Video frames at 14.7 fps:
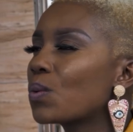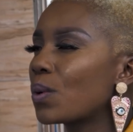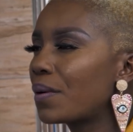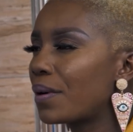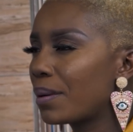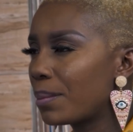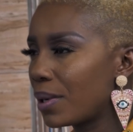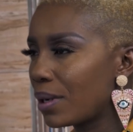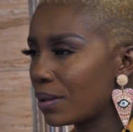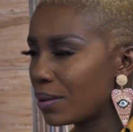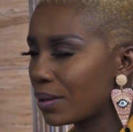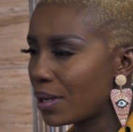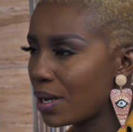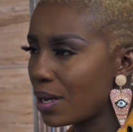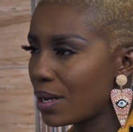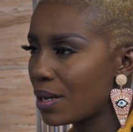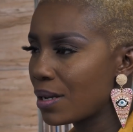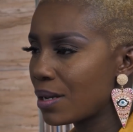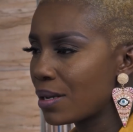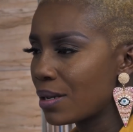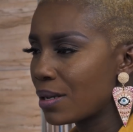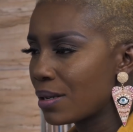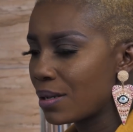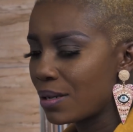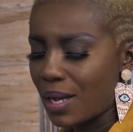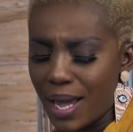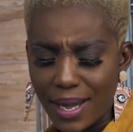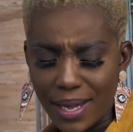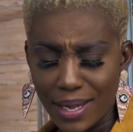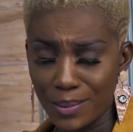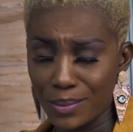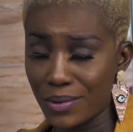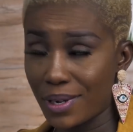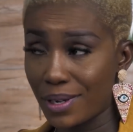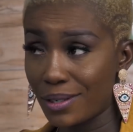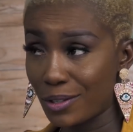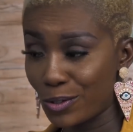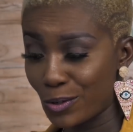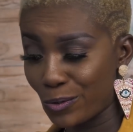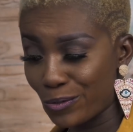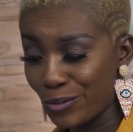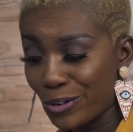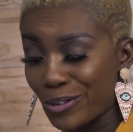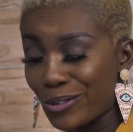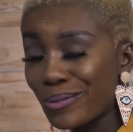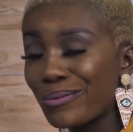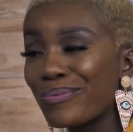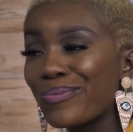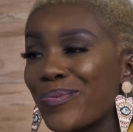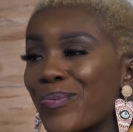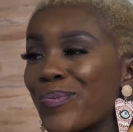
to worry about, okay? I came to get the dog for you.